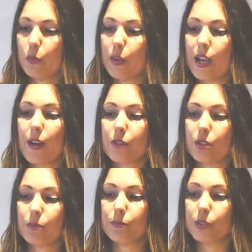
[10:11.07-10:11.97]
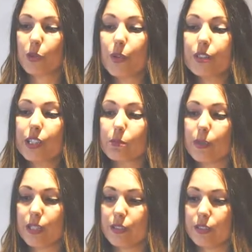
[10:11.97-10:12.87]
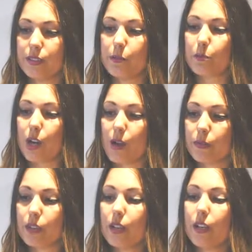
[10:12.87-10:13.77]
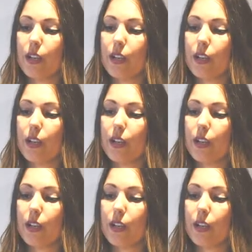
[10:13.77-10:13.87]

we have some terrestrial patches in brown